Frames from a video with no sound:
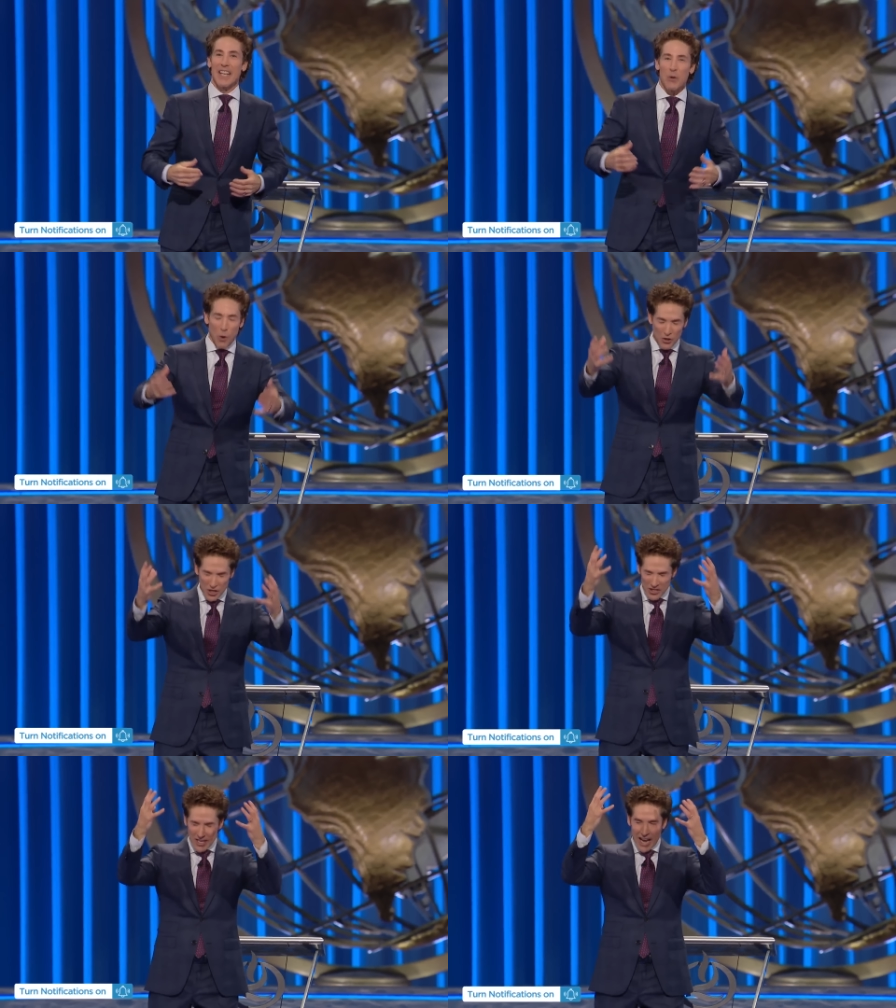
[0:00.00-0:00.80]
He
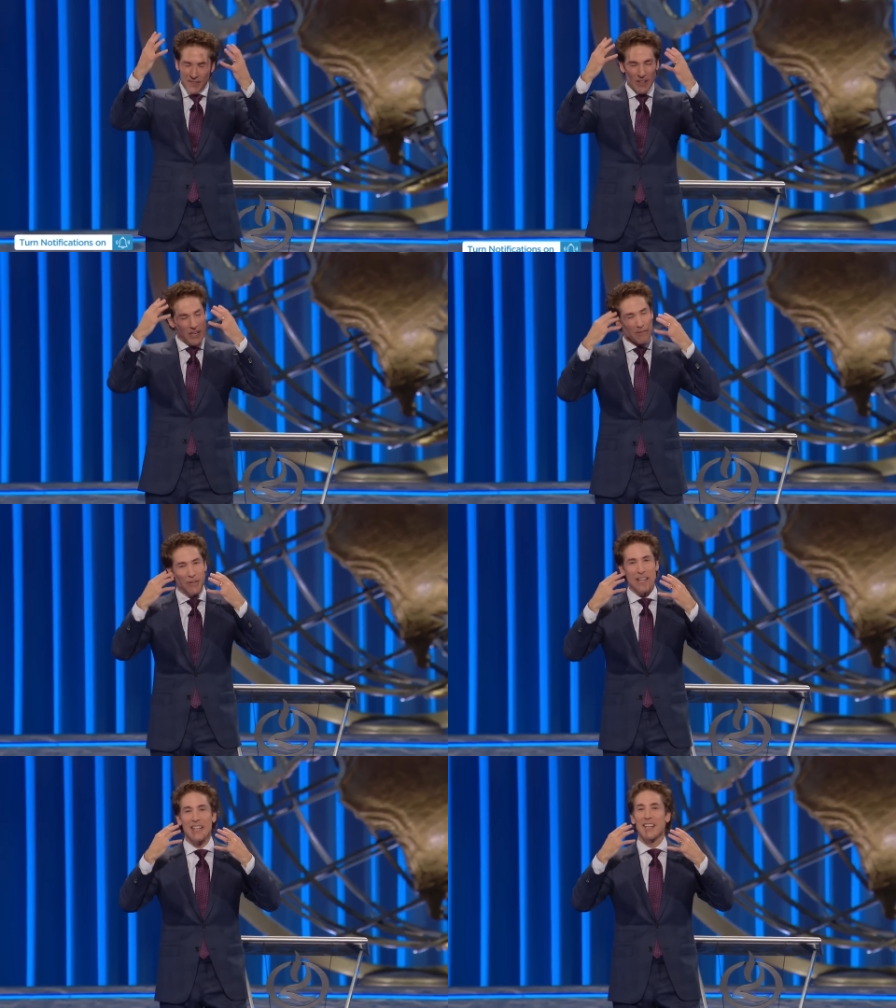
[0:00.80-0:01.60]
wants us to have a
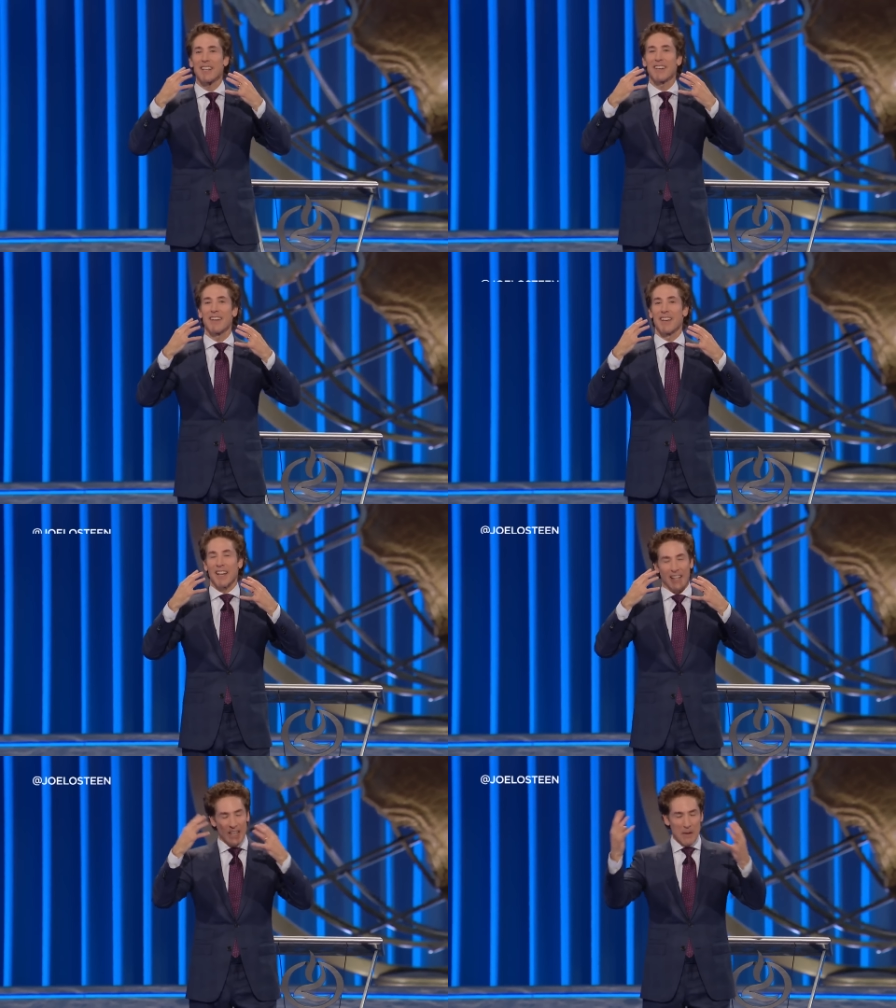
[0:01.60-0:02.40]
defeated,
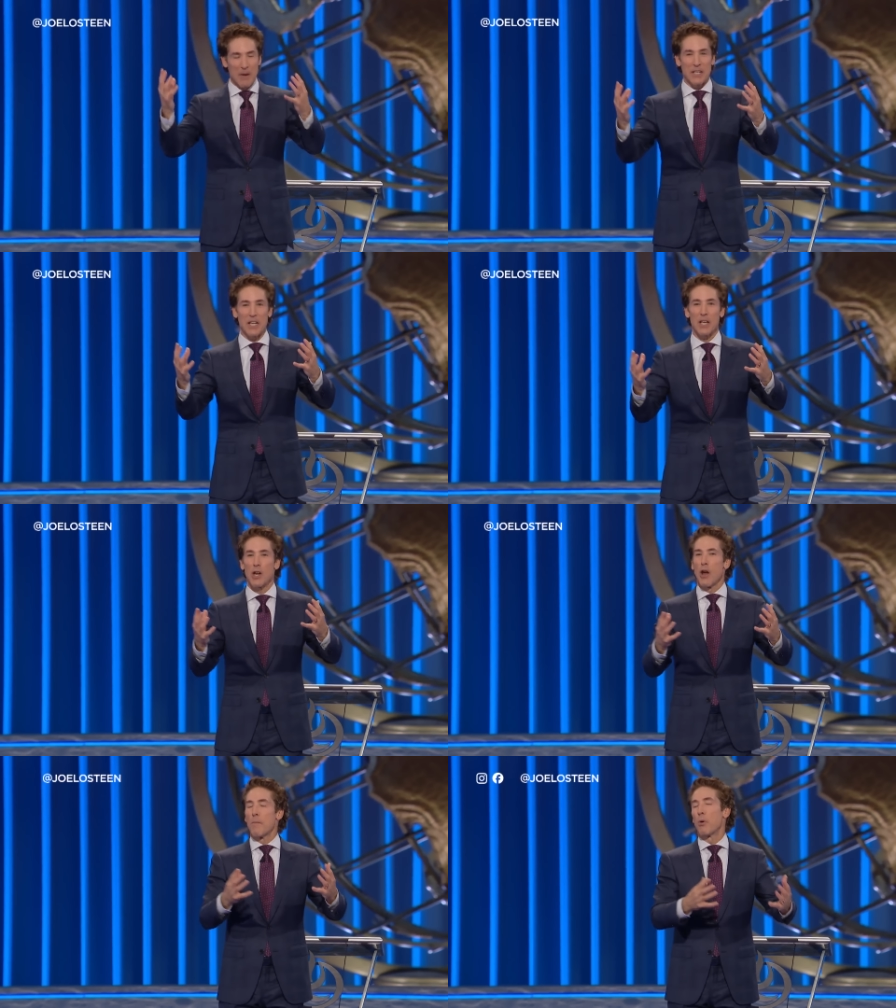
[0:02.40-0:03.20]

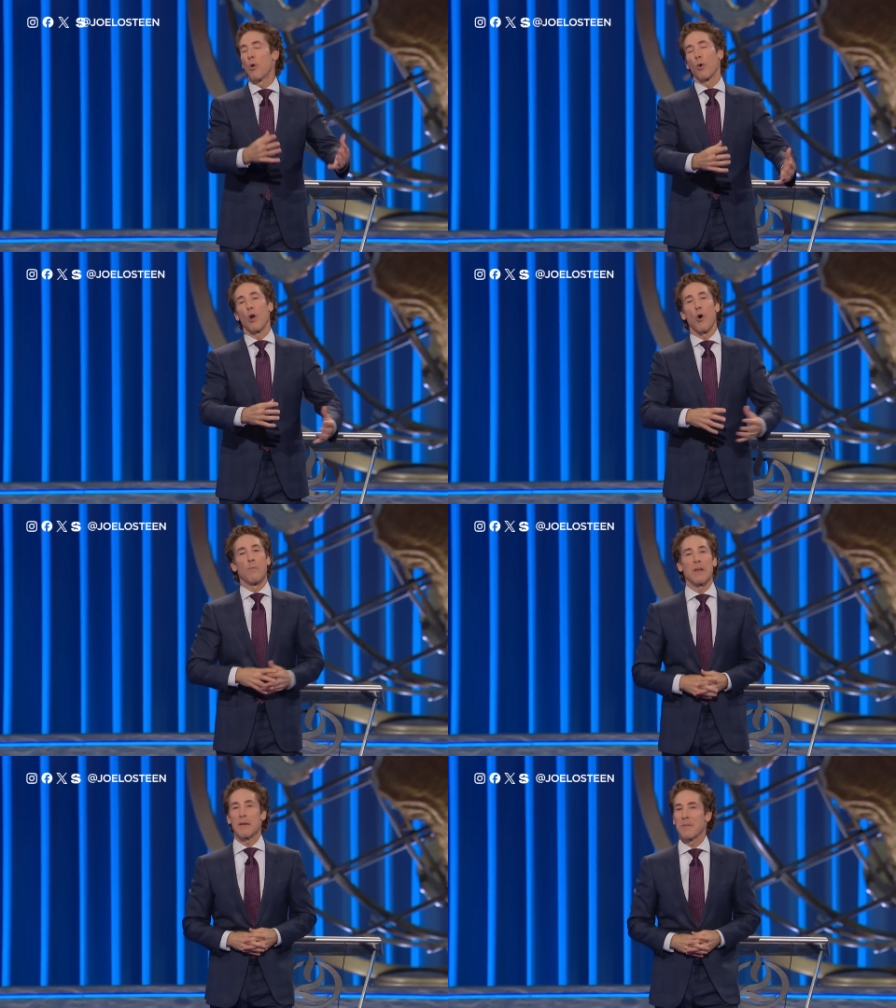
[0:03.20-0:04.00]
limited, poor
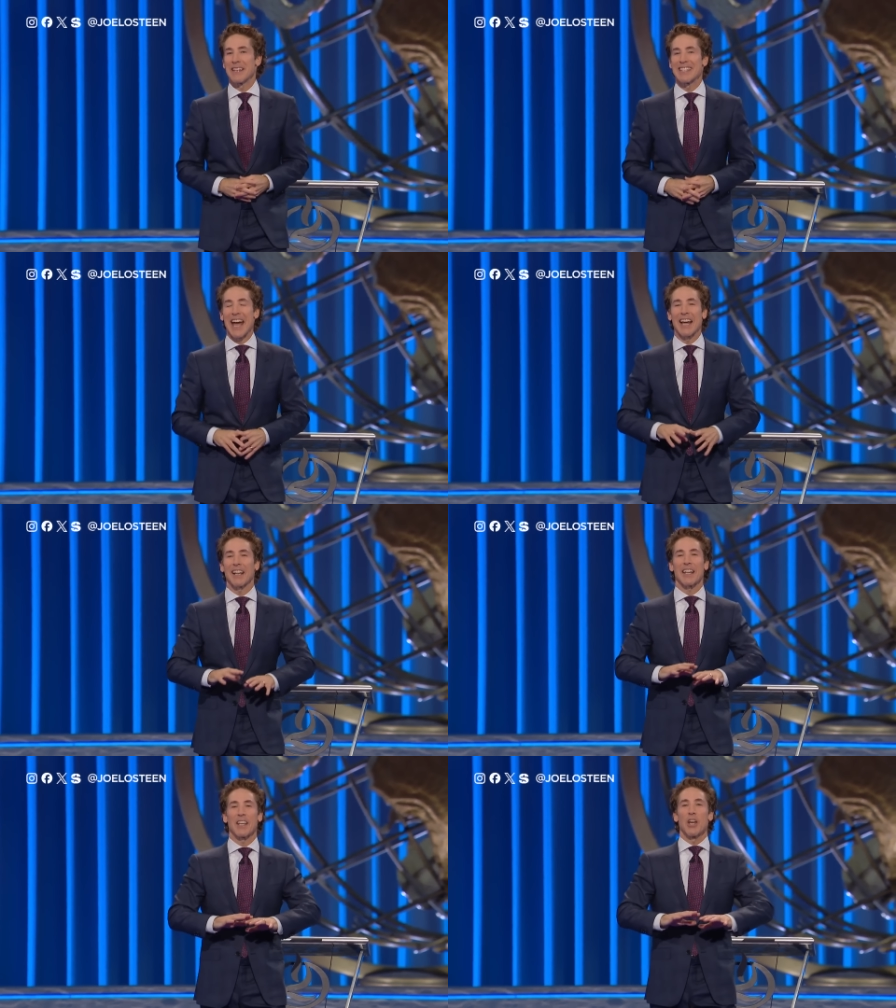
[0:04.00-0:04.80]
old me
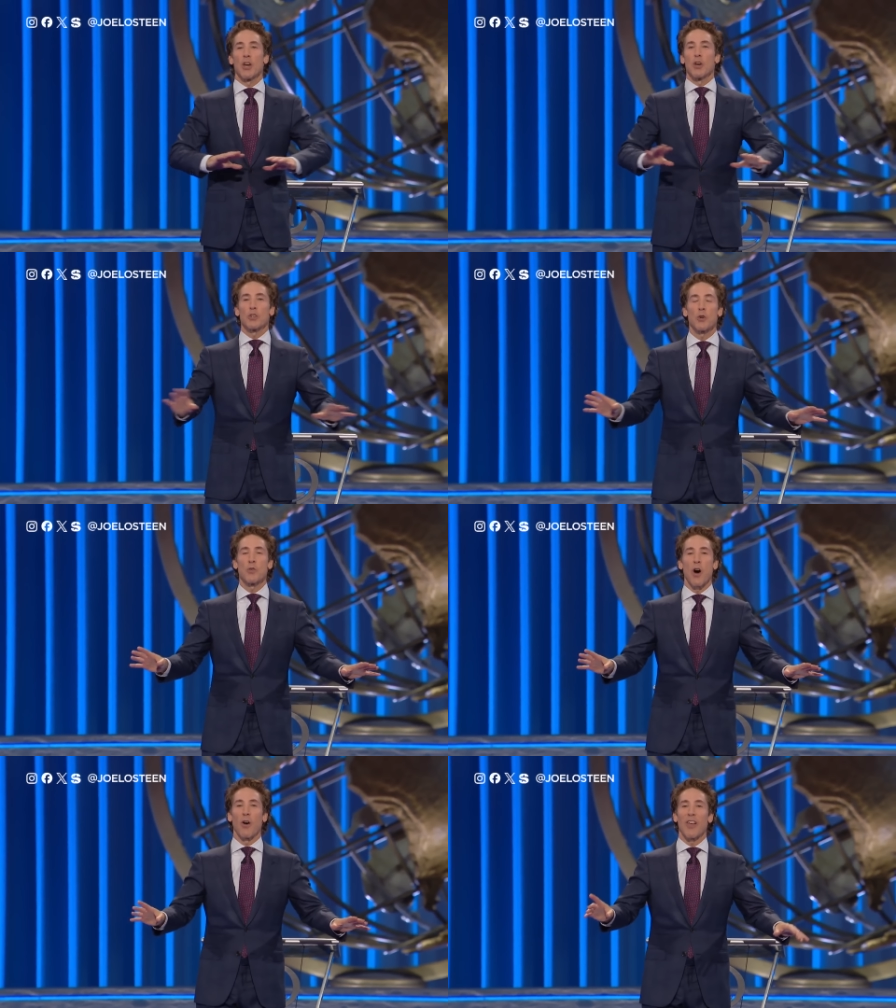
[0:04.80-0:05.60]
mentality.
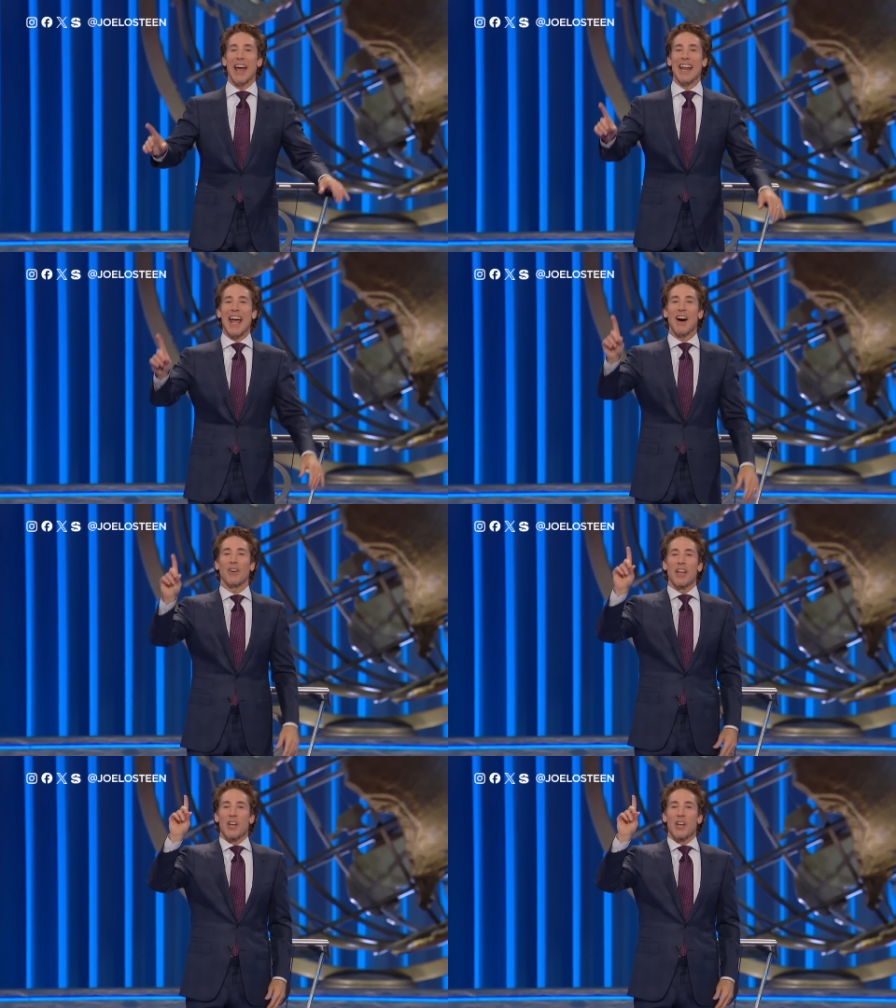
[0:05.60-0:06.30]
Tune all that out.